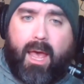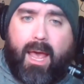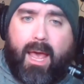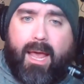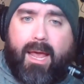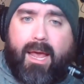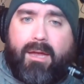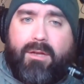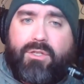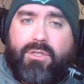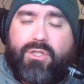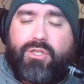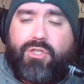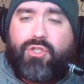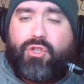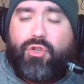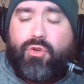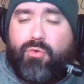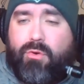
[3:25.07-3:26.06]
and
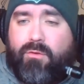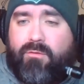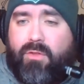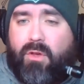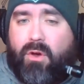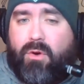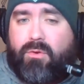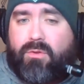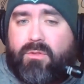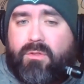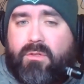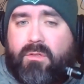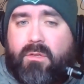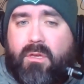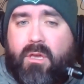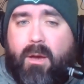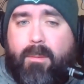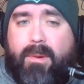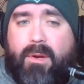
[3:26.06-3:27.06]
2 of those
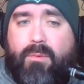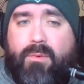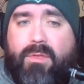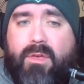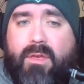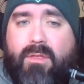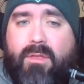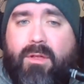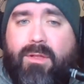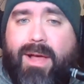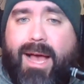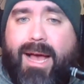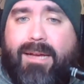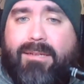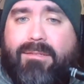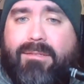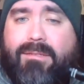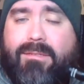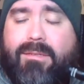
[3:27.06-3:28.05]
come in within the
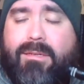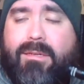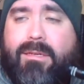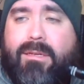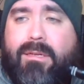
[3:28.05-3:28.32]
last